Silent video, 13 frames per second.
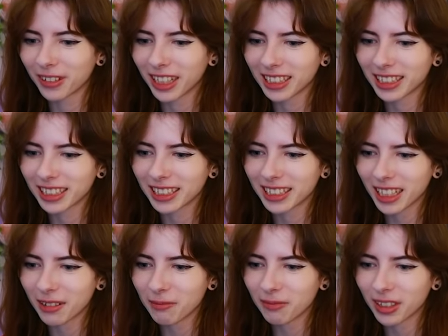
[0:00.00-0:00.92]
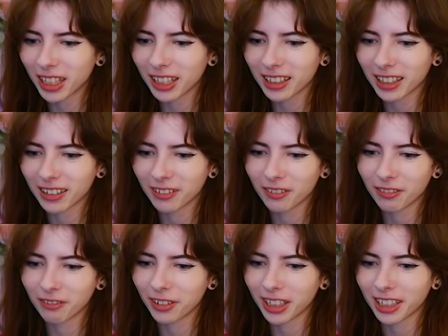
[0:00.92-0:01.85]
It's the same thing
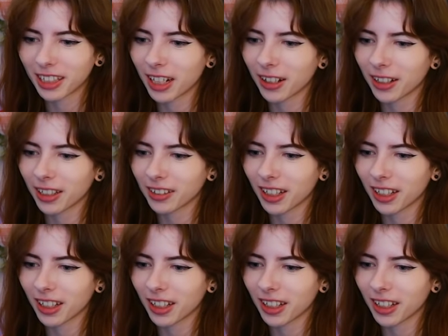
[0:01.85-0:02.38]
with Gary.